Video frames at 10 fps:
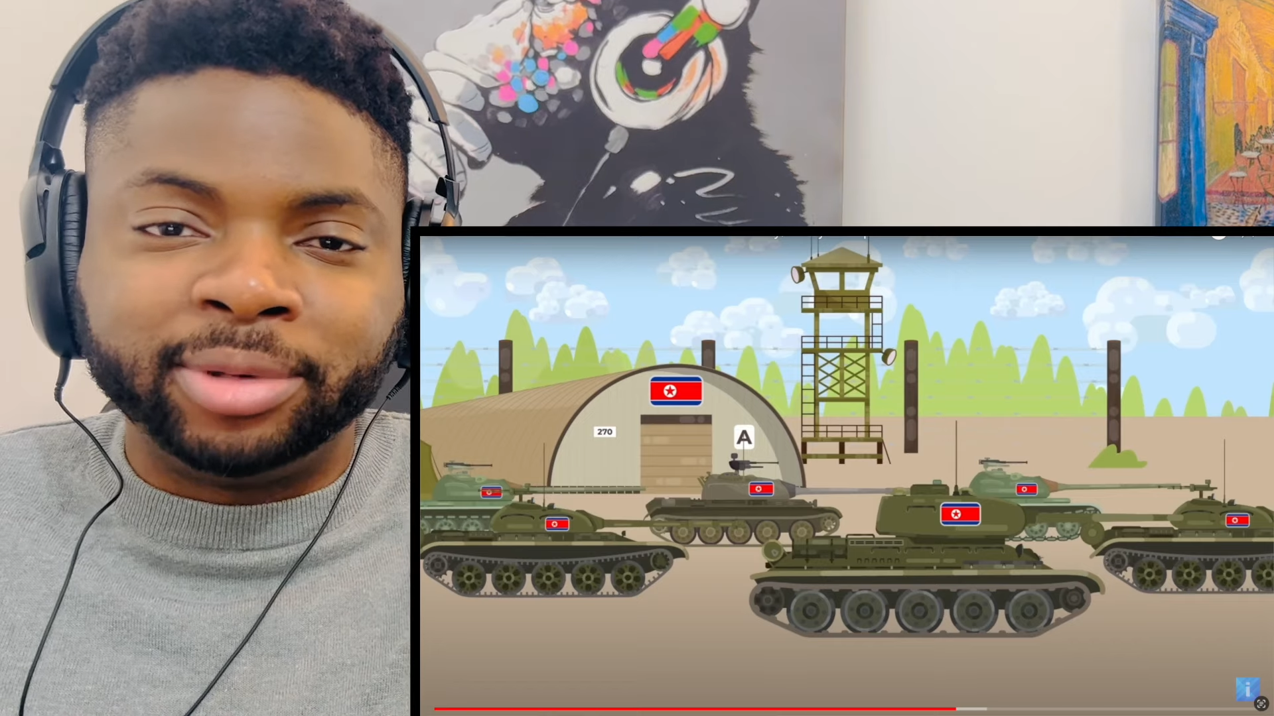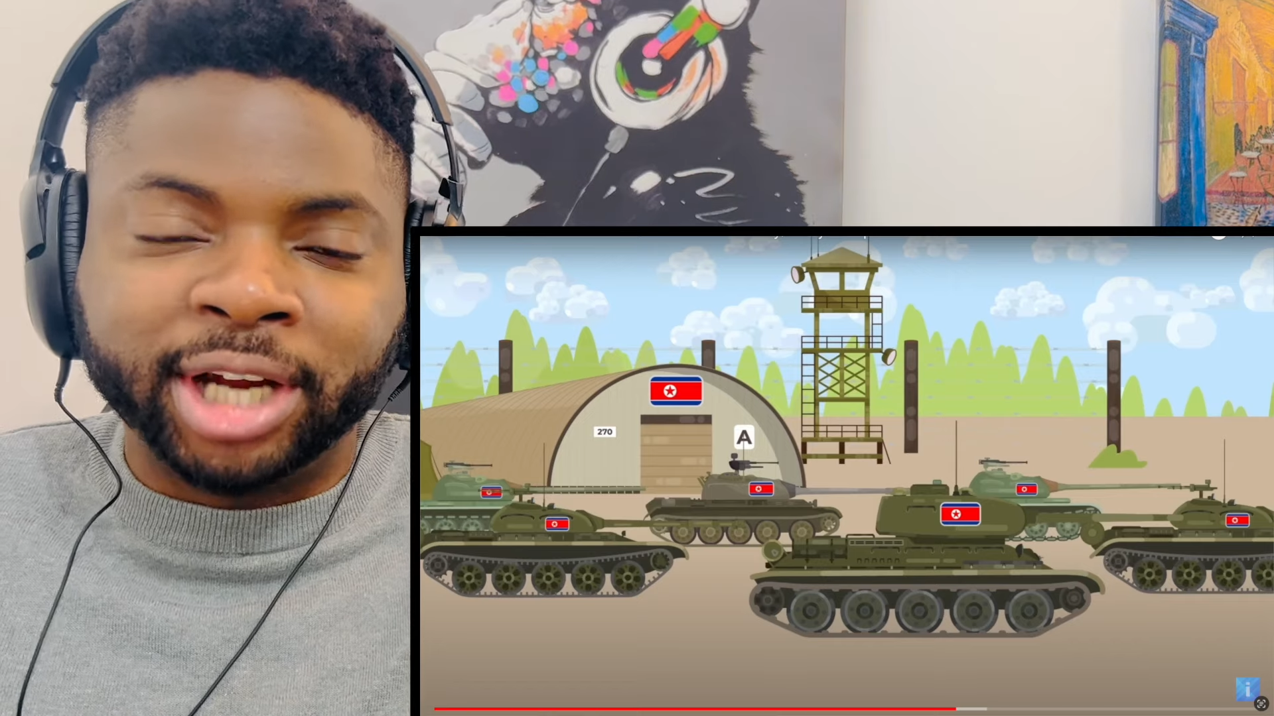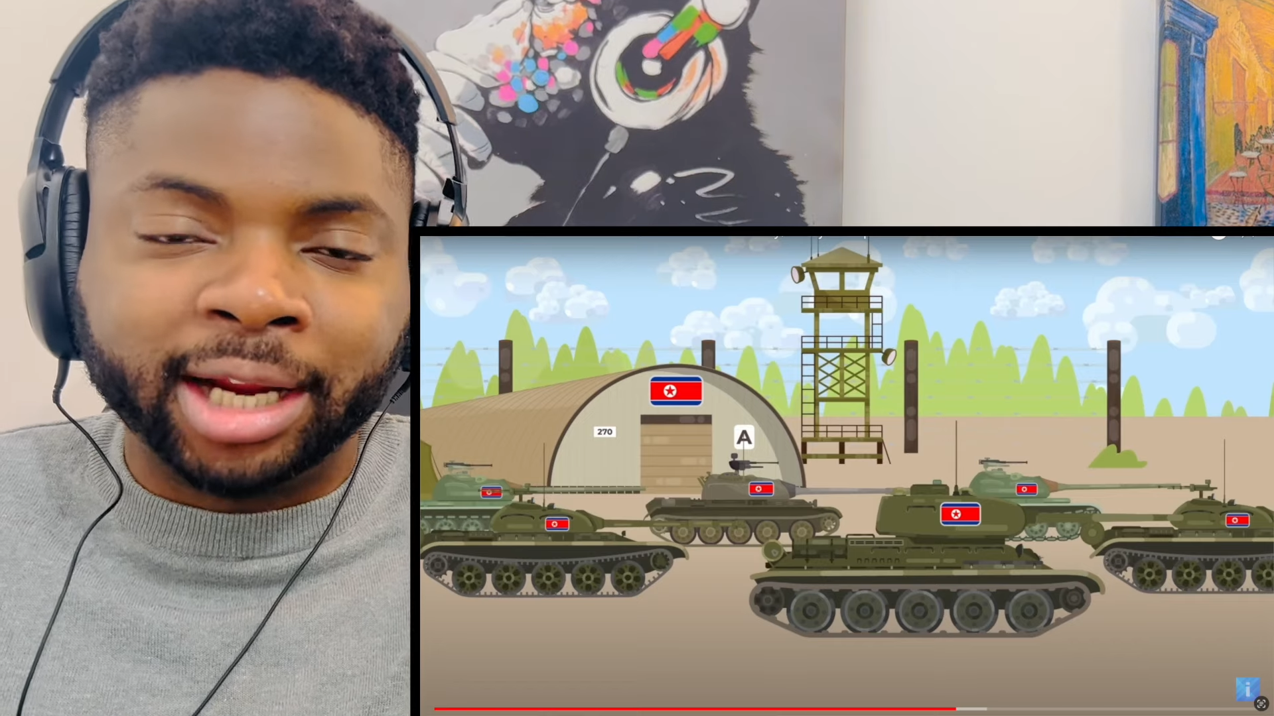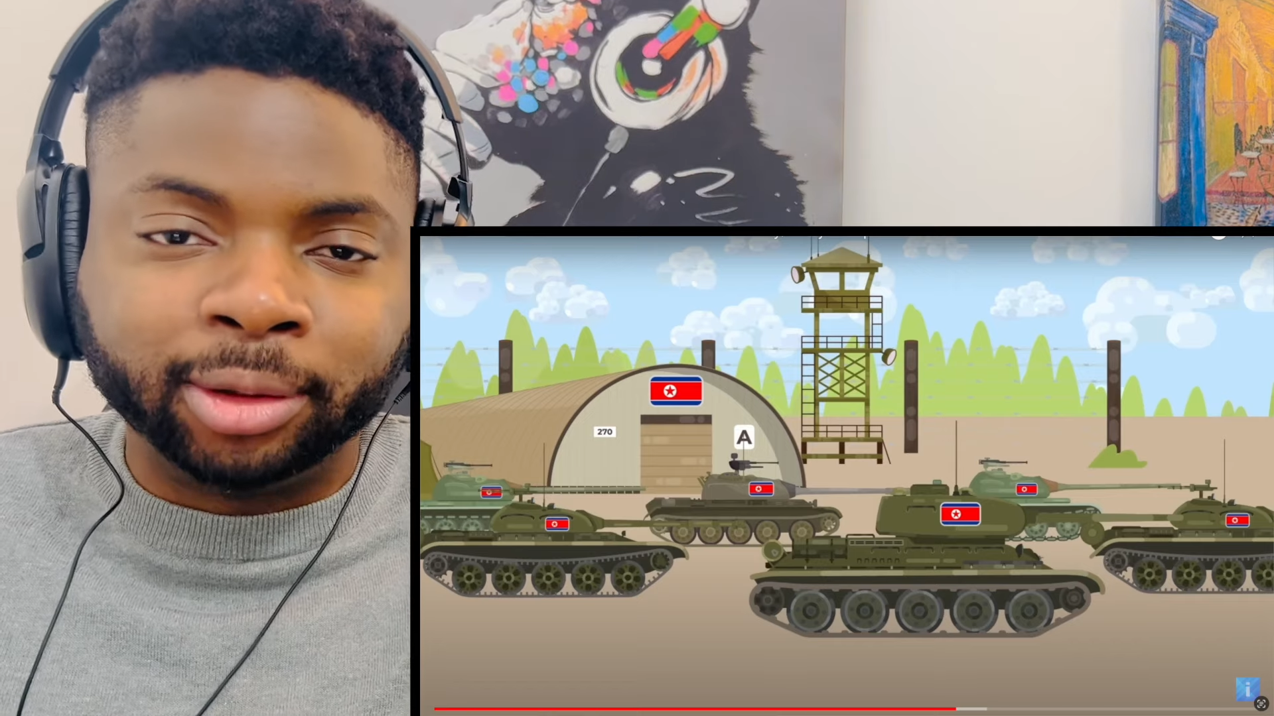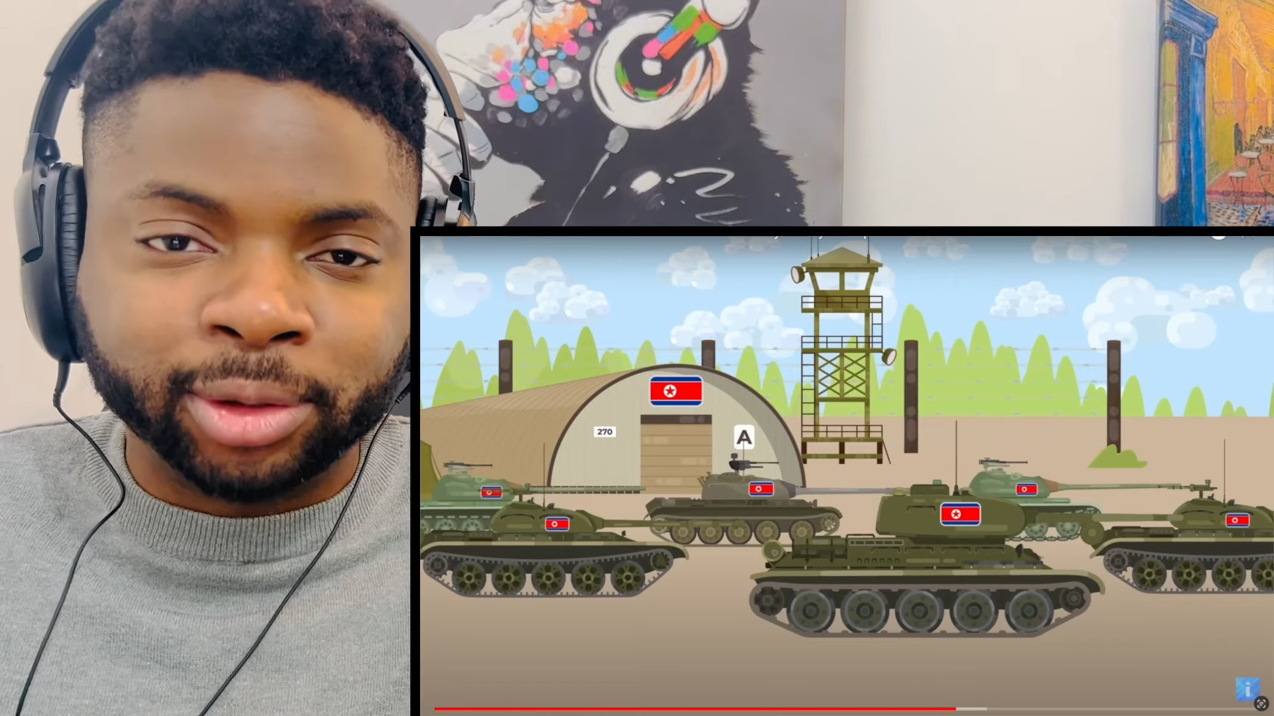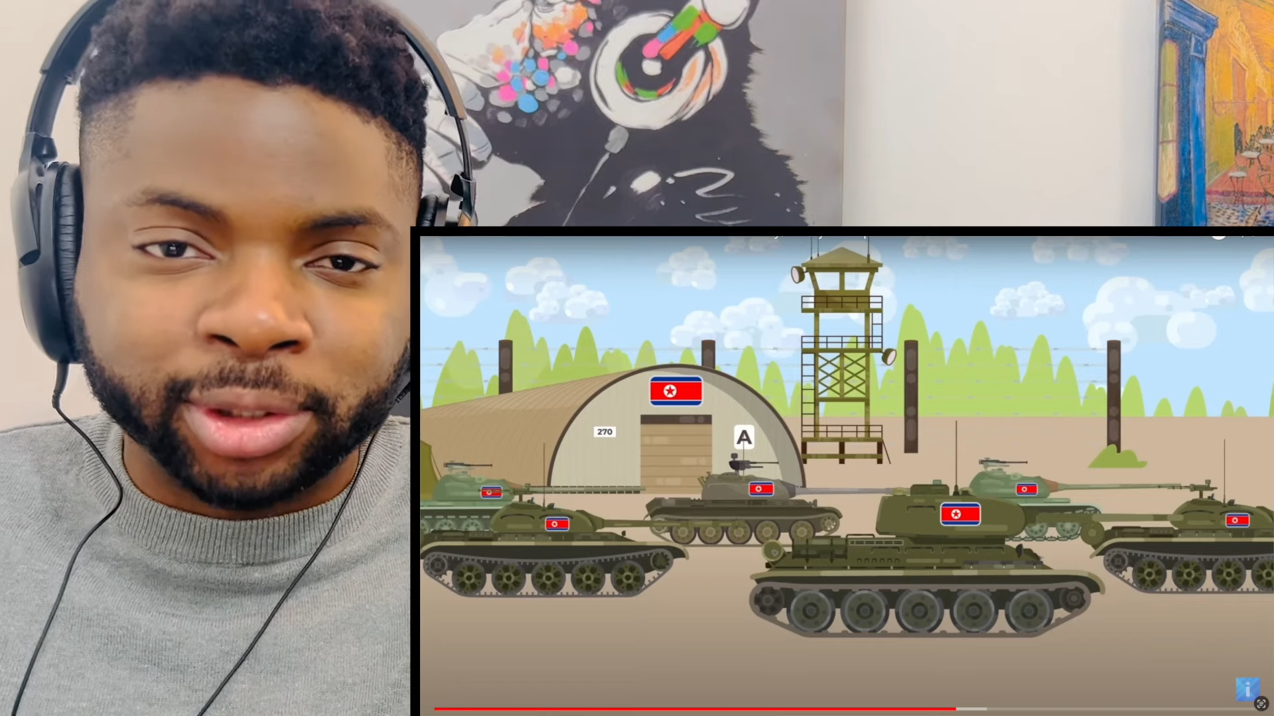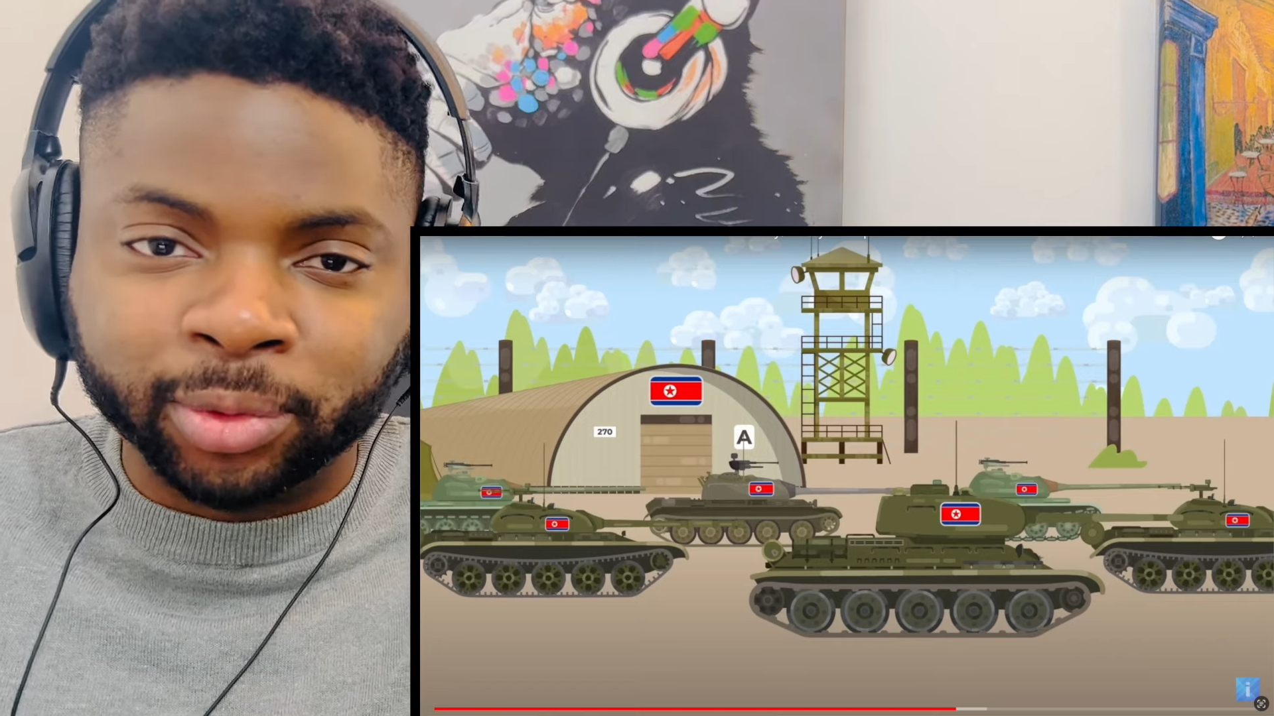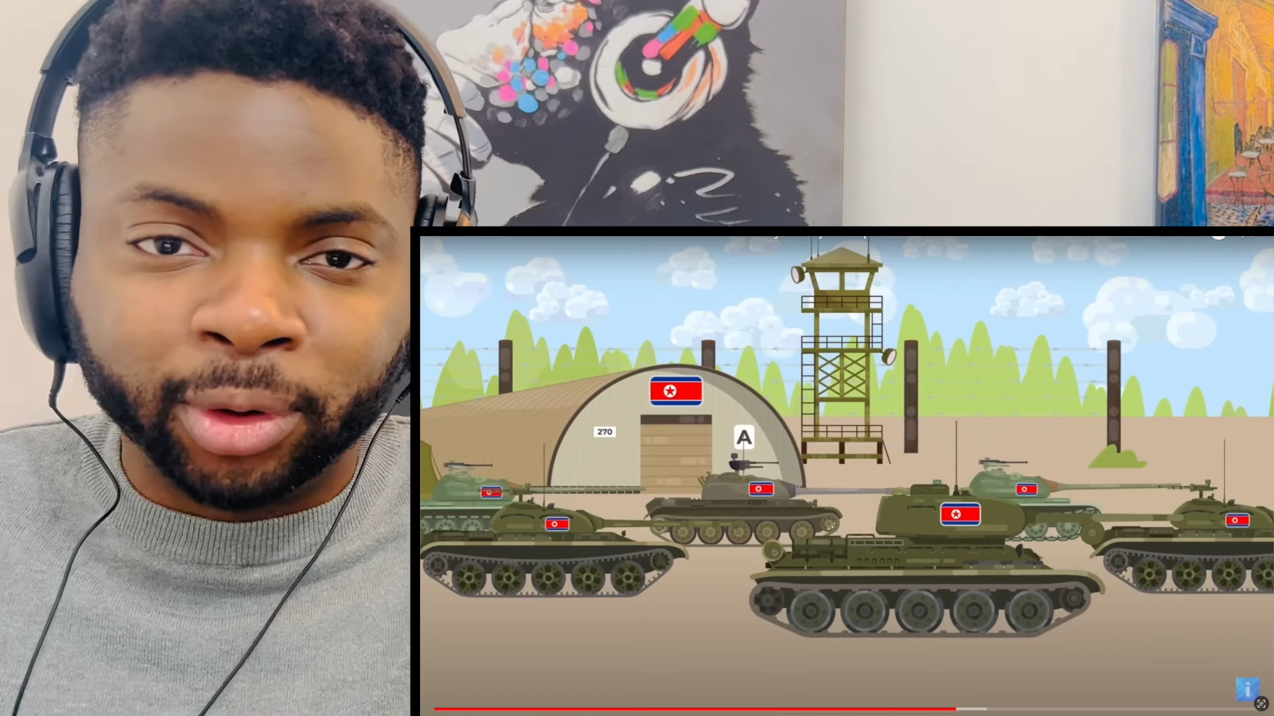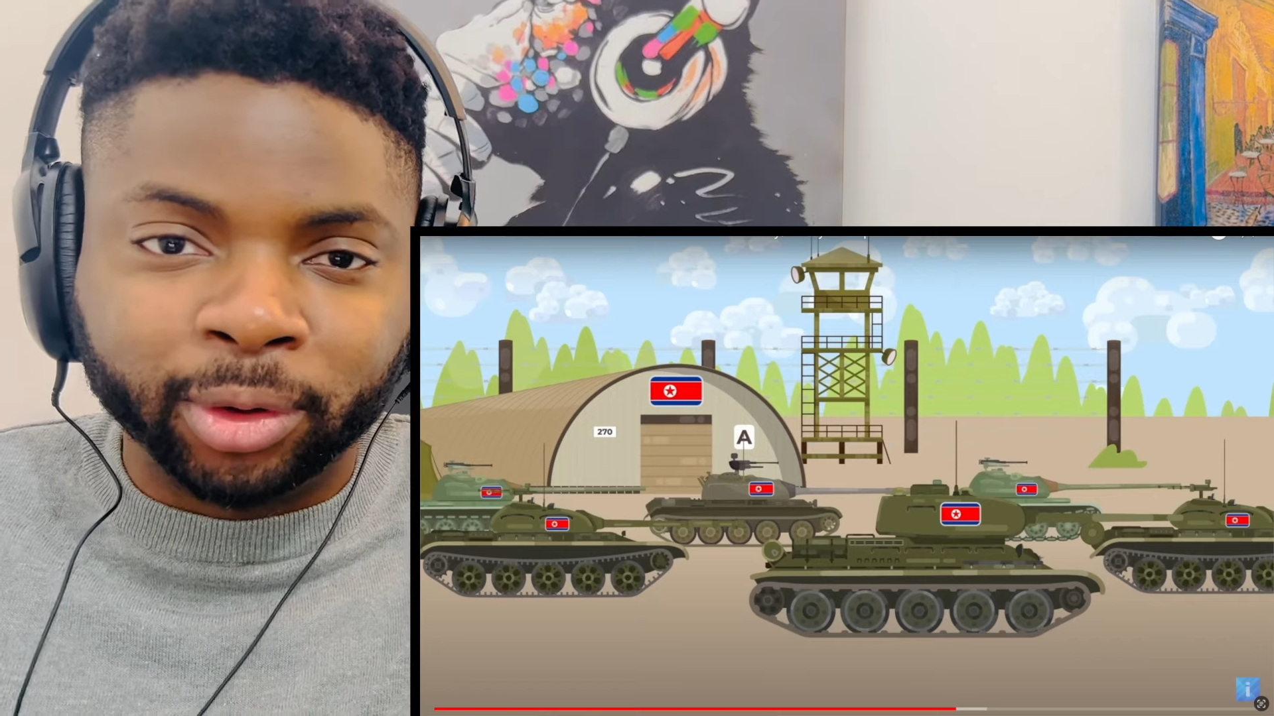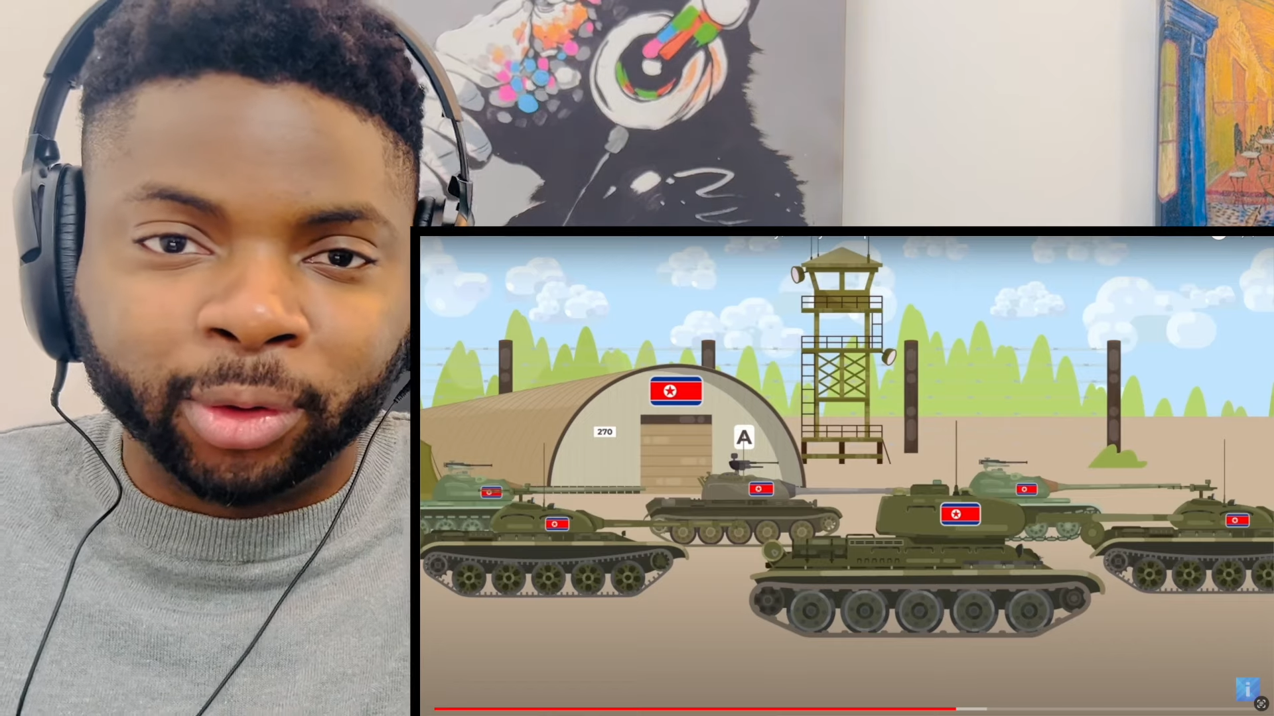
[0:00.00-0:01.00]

channels and or,